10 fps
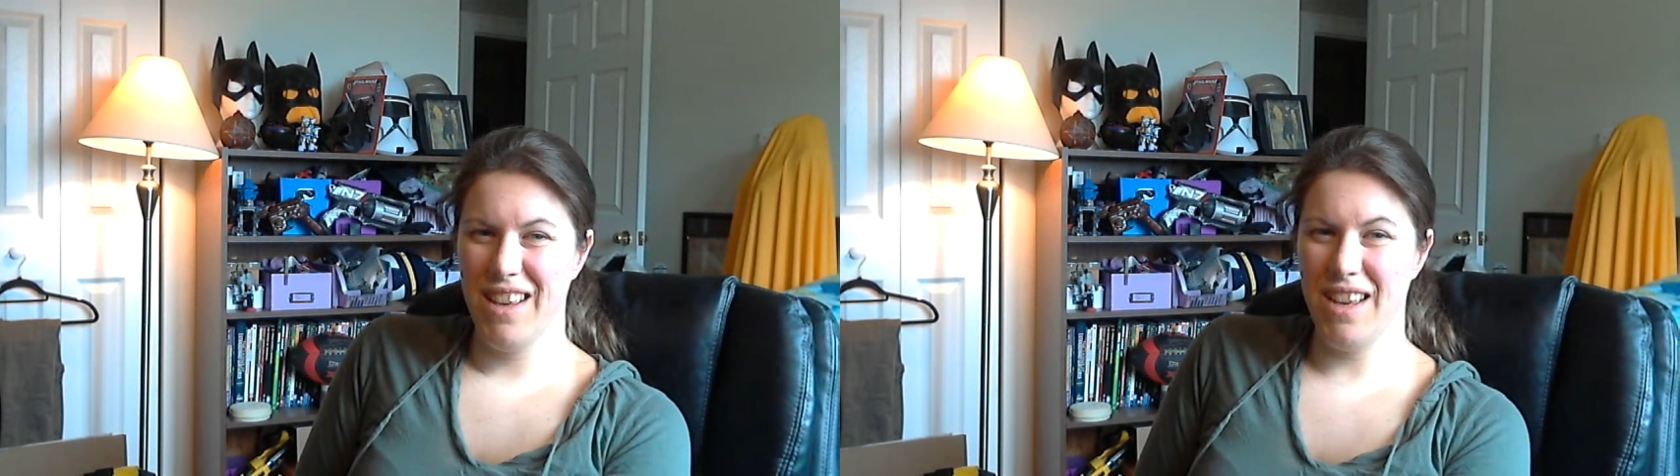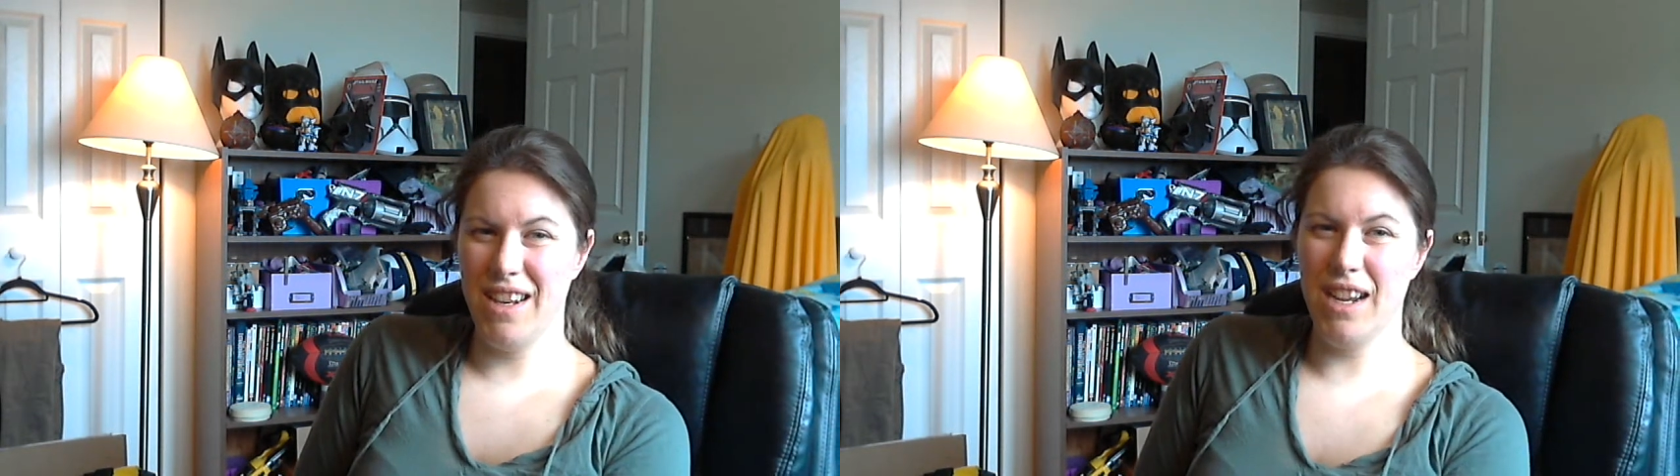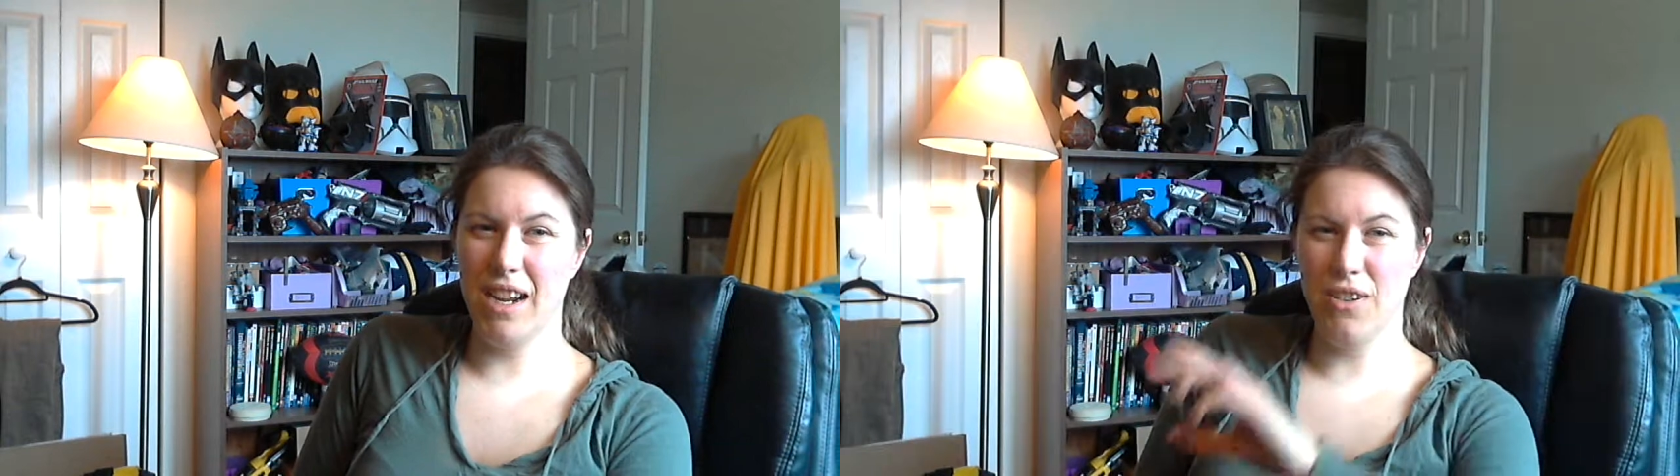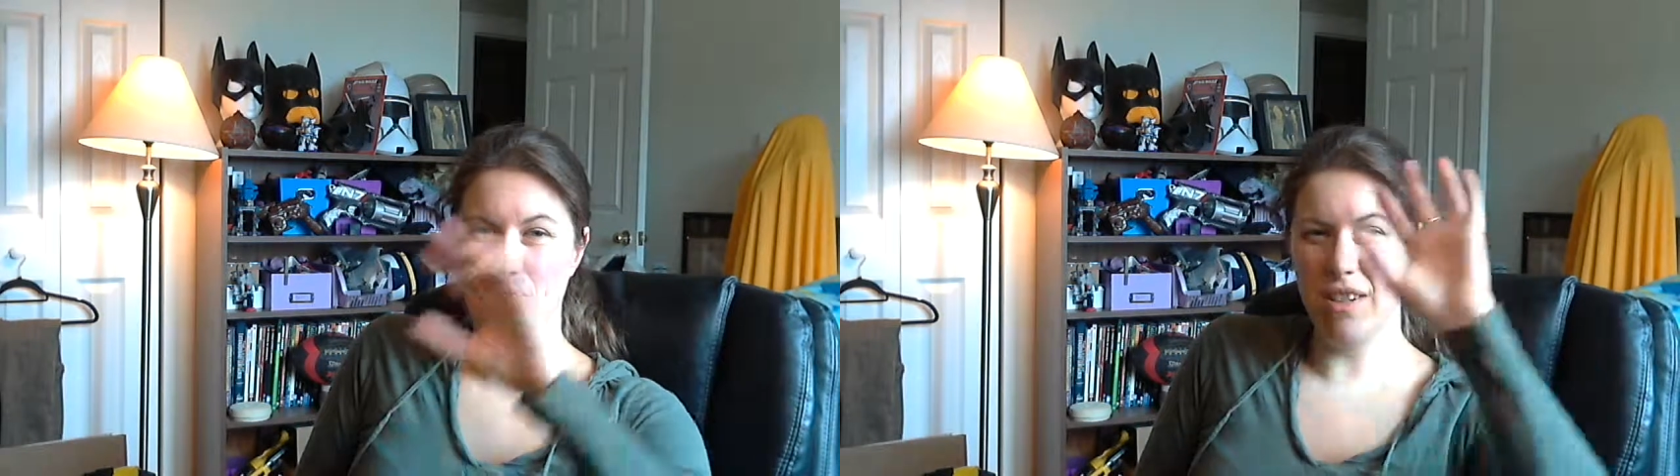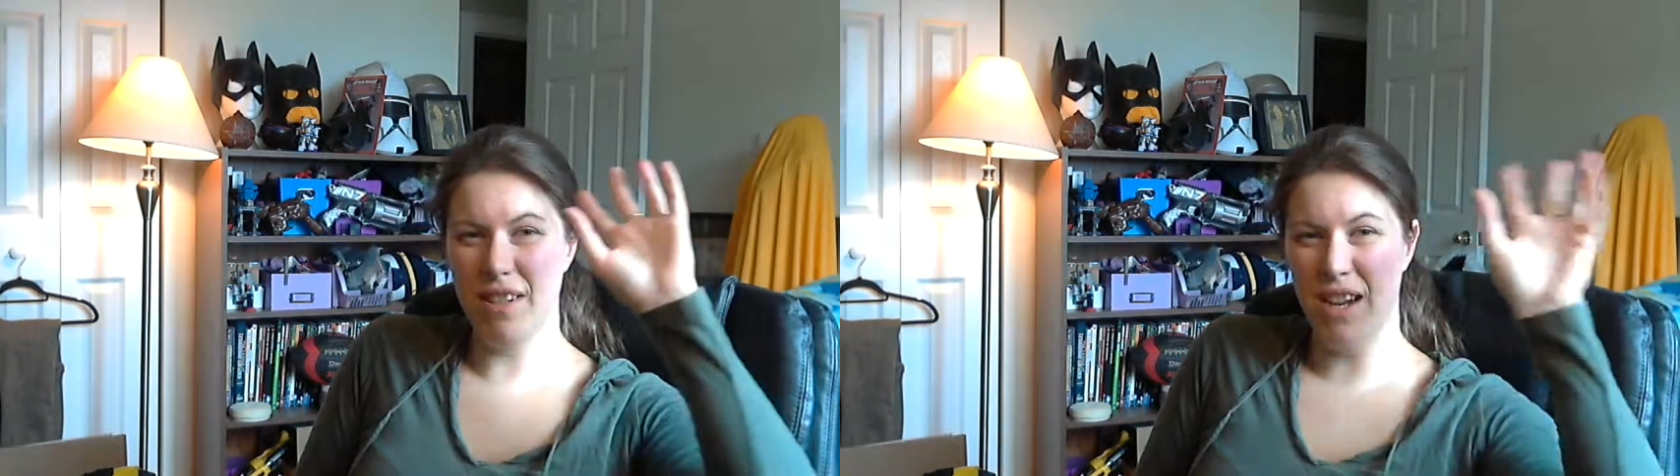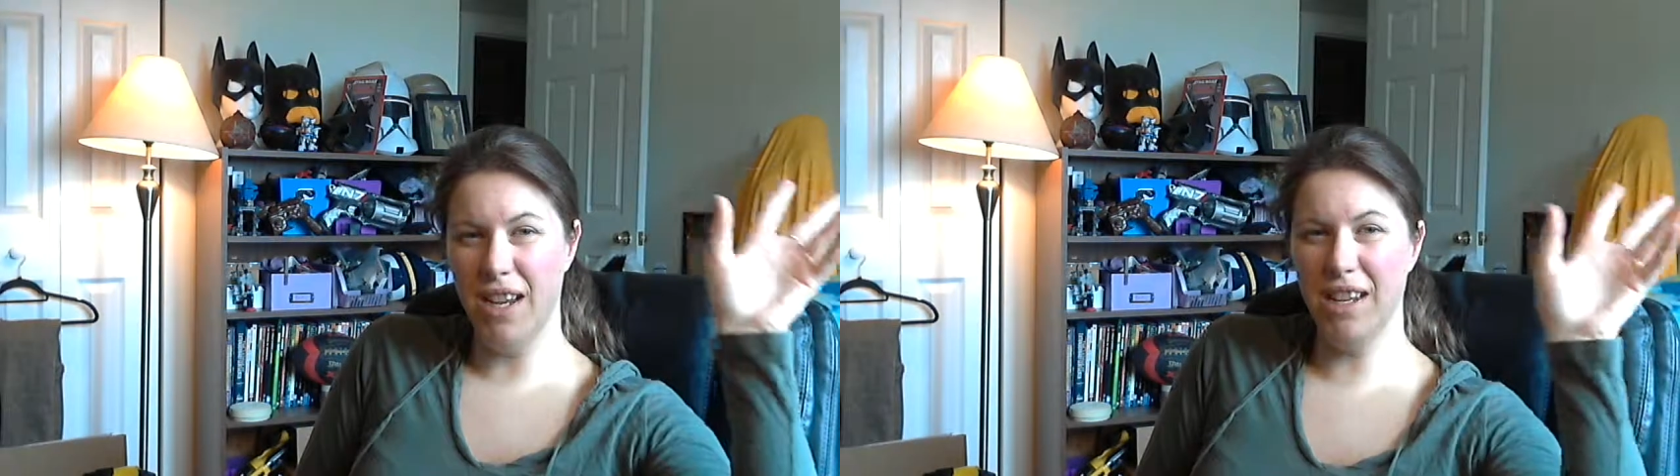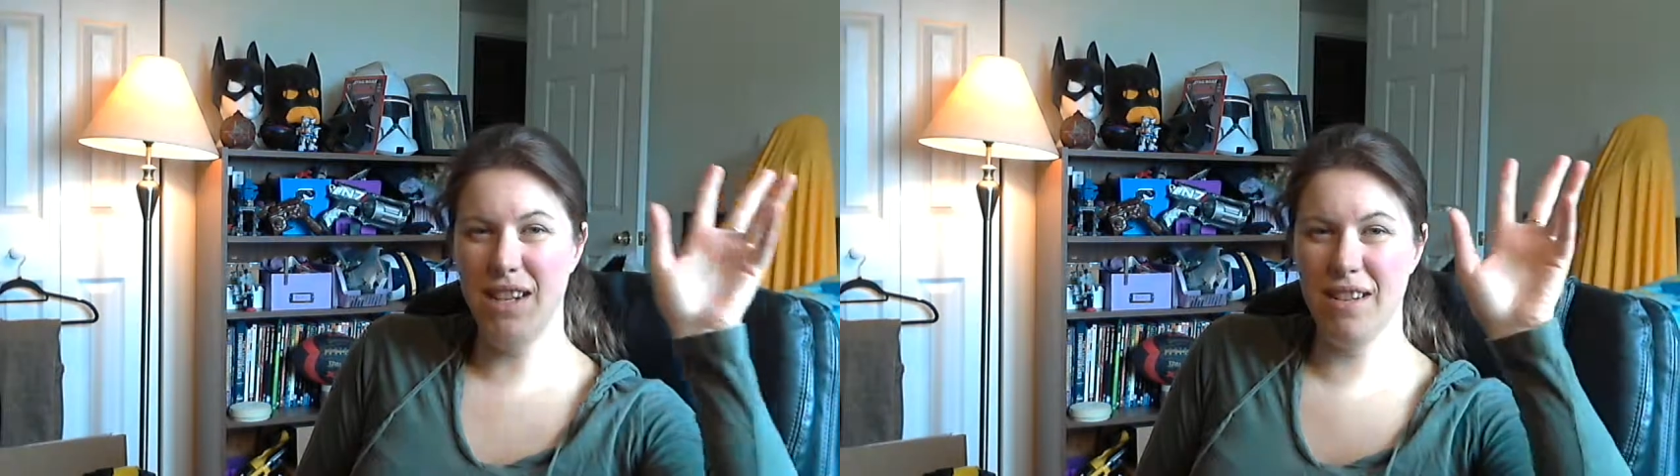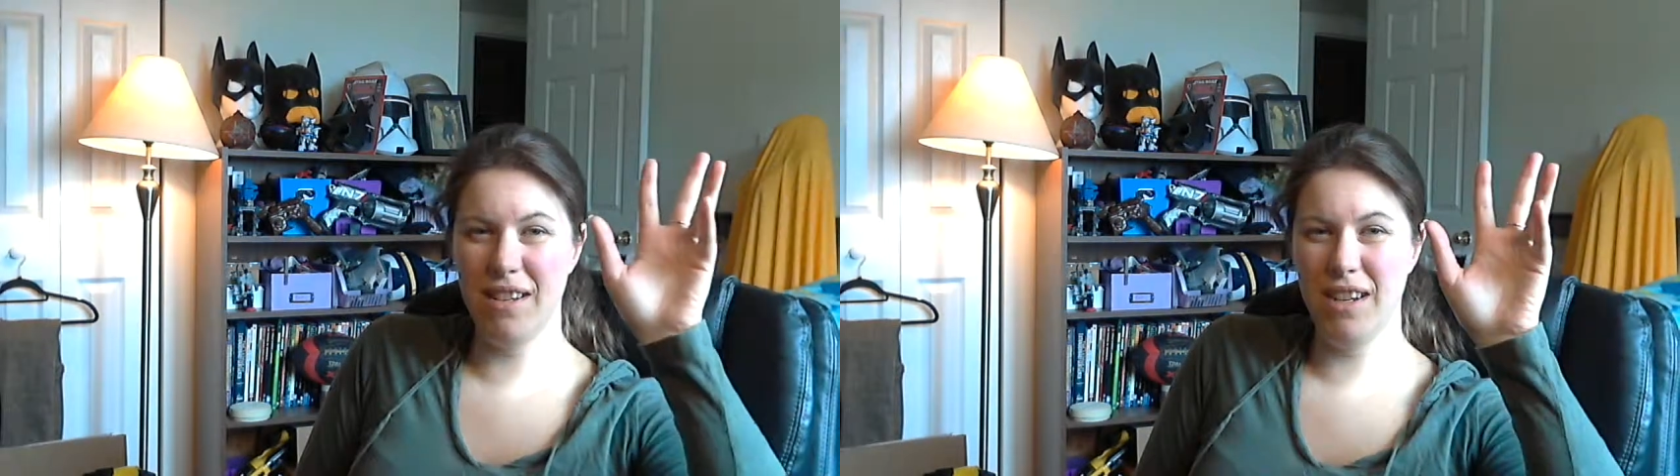Anyhow, take it
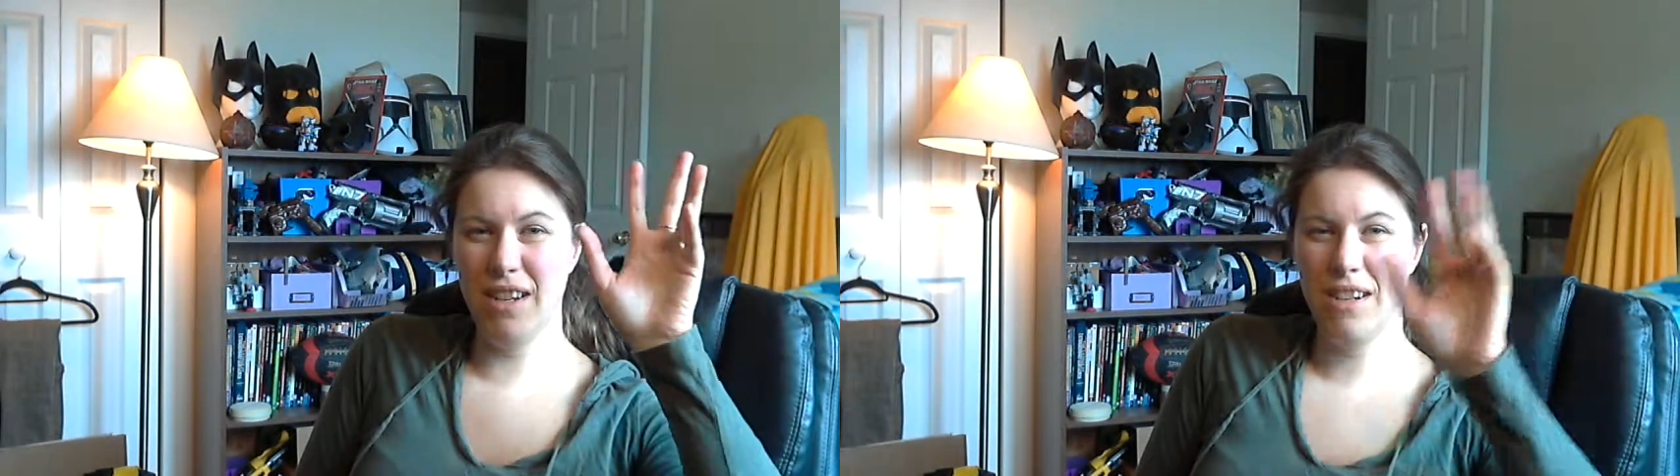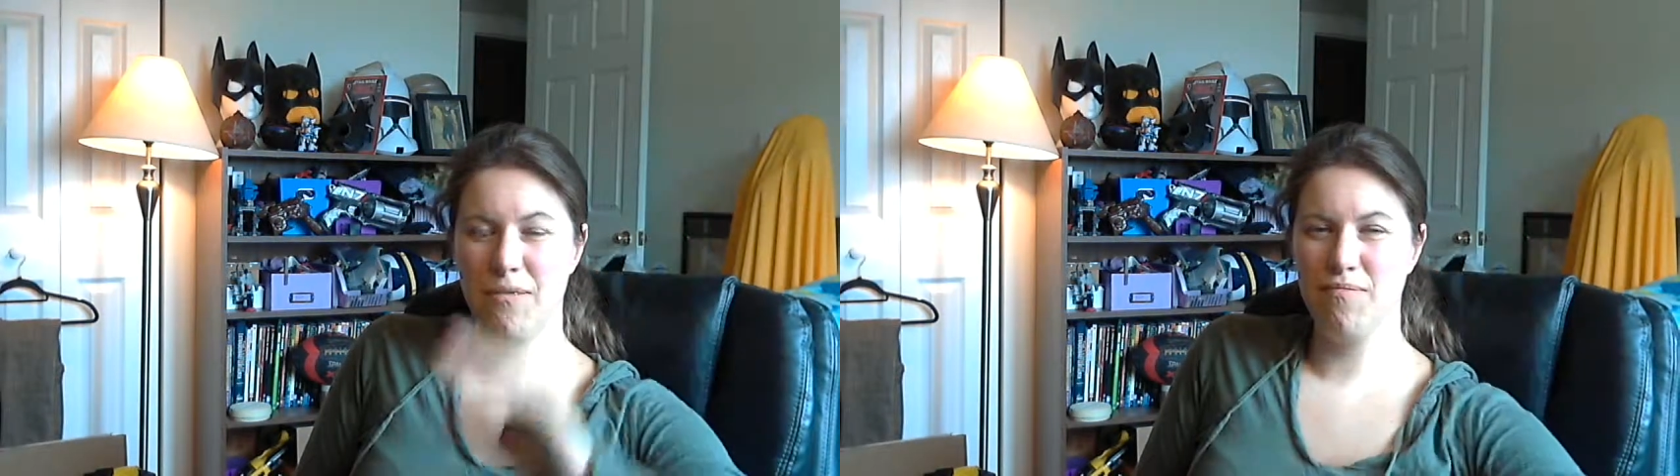easy,